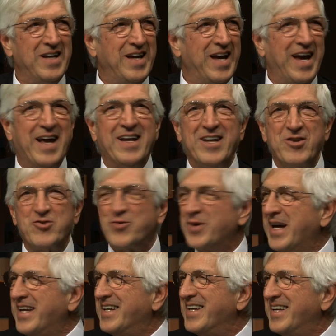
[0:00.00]
and
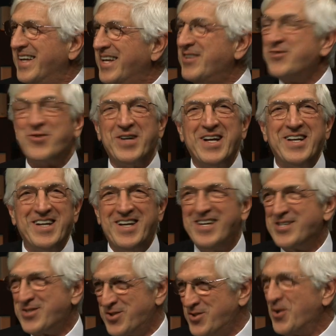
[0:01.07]
he traded
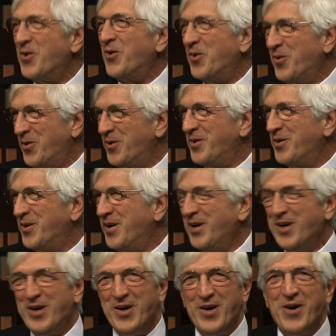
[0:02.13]
his soul
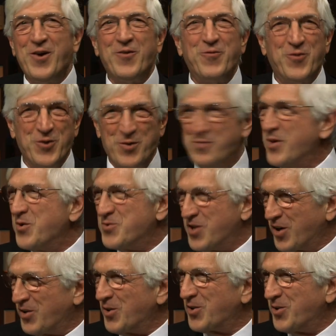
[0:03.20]
for the
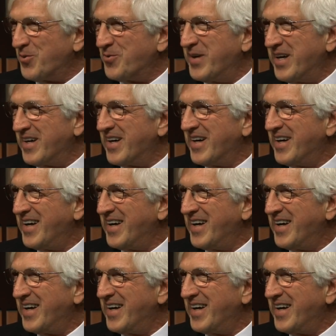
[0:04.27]
musical career.